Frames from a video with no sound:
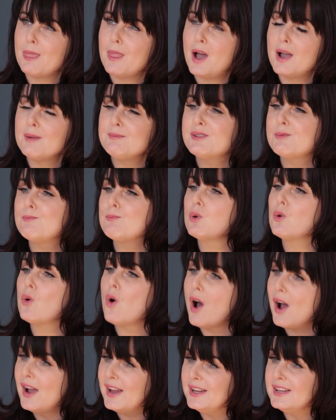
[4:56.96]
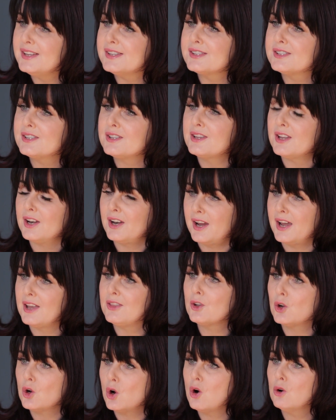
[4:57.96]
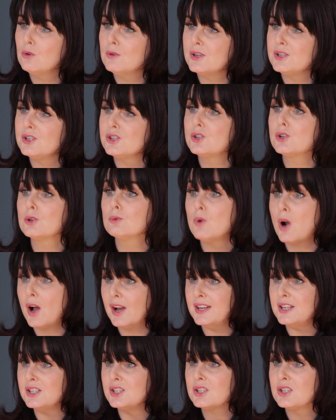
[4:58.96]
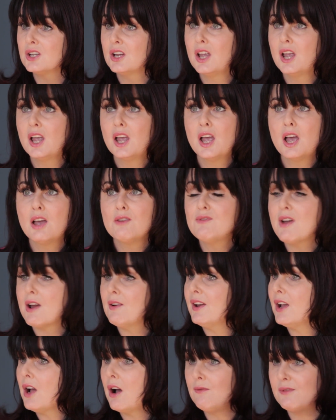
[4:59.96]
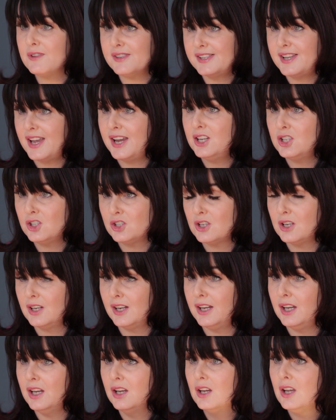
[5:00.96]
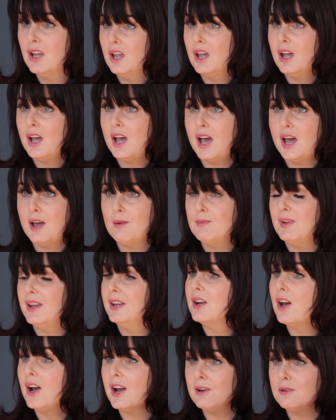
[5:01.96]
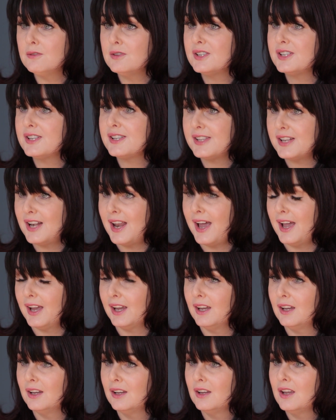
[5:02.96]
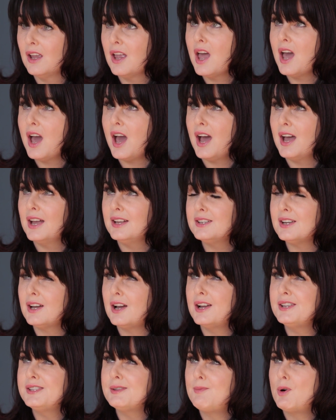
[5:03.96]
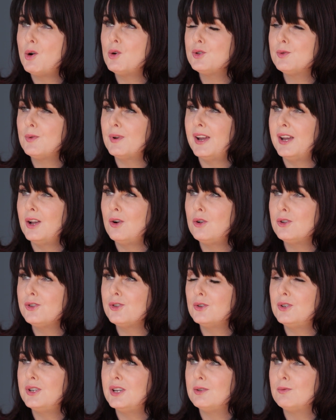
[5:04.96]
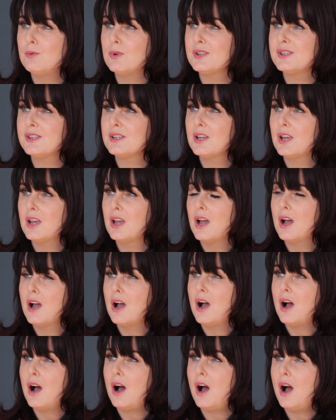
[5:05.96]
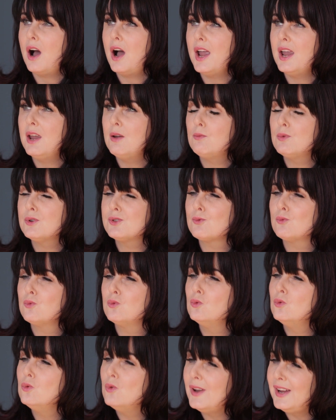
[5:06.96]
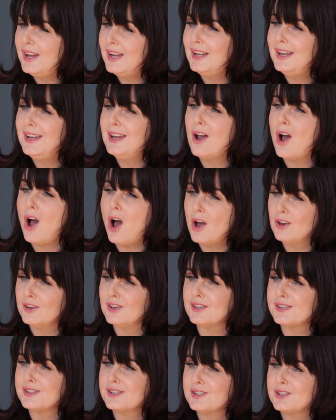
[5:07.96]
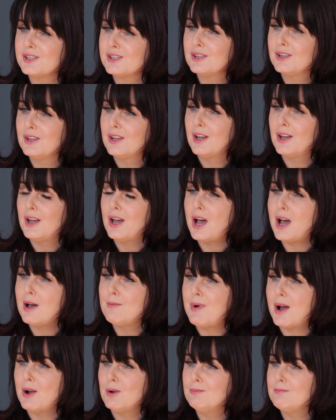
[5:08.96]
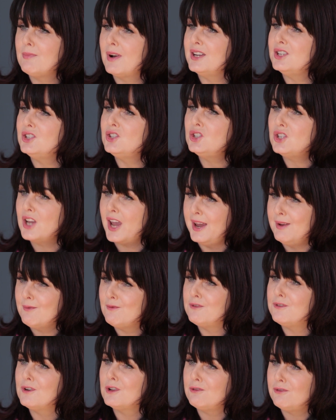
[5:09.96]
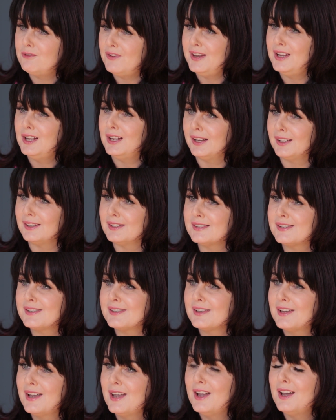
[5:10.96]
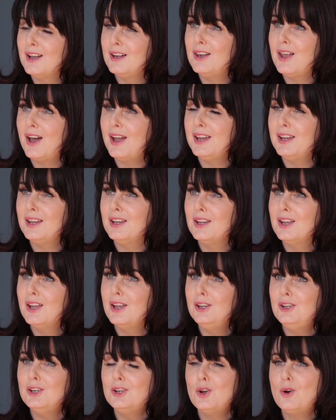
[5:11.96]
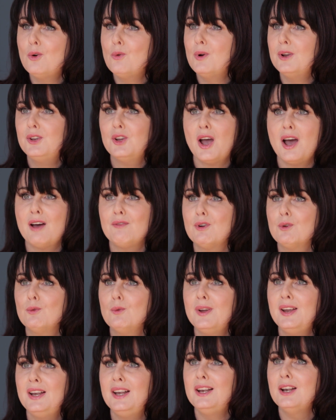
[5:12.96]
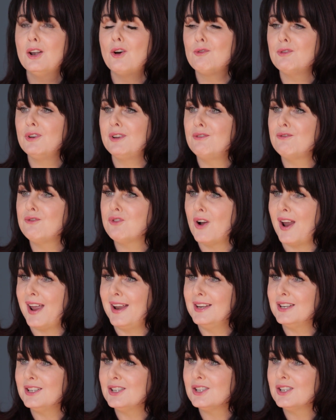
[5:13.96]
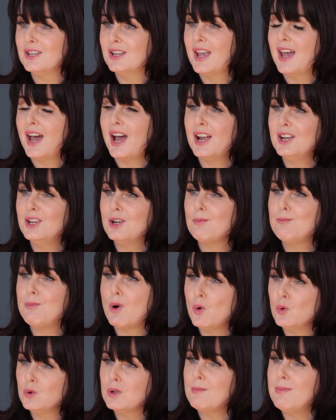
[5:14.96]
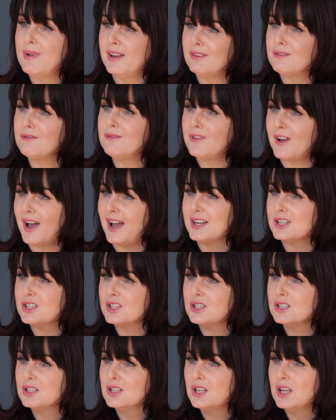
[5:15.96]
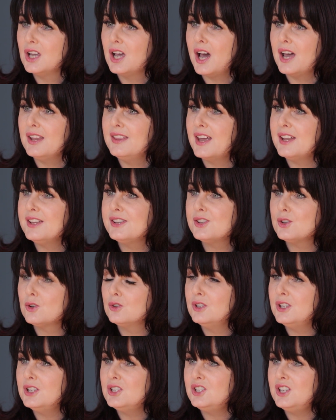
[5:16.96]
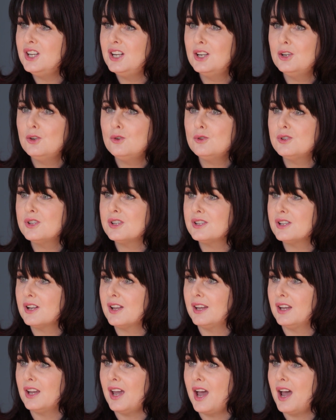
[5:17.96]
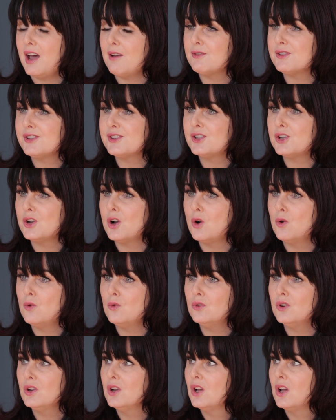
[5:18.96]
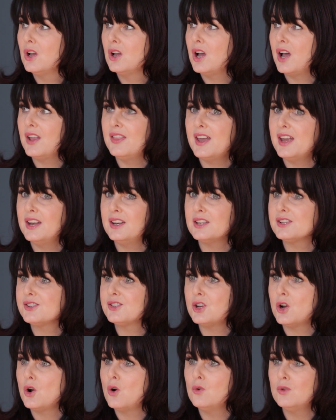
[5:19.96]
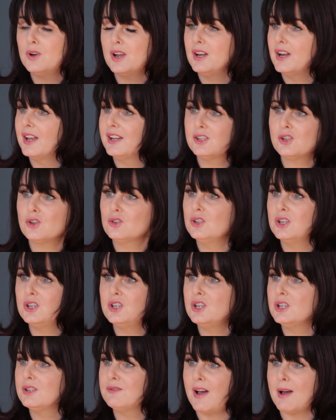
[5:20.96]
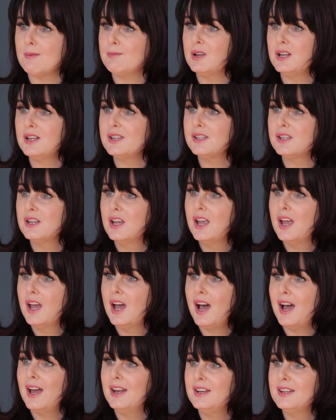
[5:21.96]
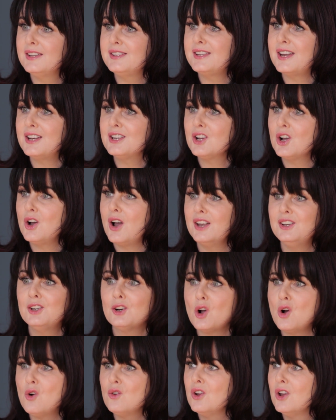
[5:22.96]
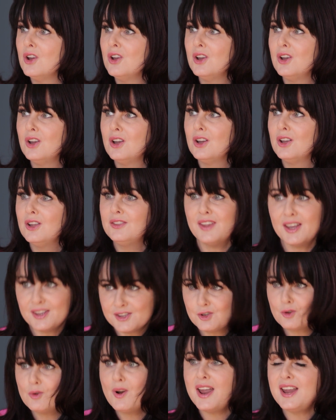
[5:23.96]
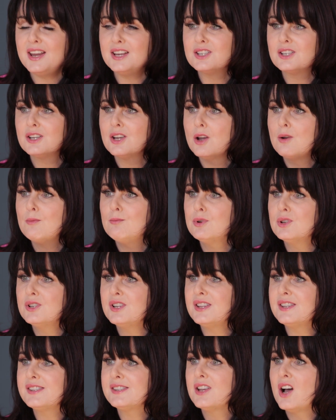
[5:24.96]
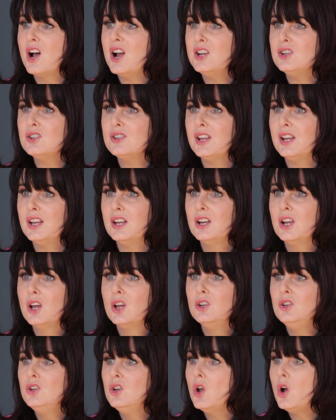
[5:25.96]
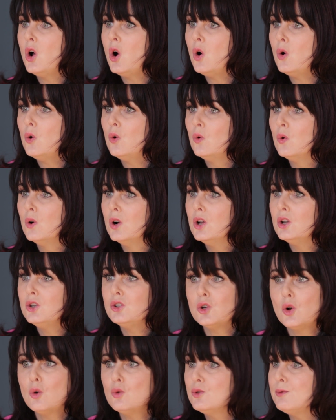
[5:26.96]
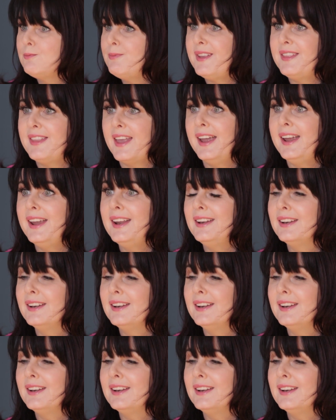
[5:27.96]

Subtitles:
I'm surprised that I had the courage to write very conversationally, in Irish slang. And I suppose what I also did was I was really honest about my shameful feelings. Like, you know, when you have a really lovely friend and you're both a bit fat, and then suddenly she loses like half a stone, and then a stone, and like suddenly she's fabulous. And instead of and you're going, that's great. But inside you're thinking, no, don't be thin.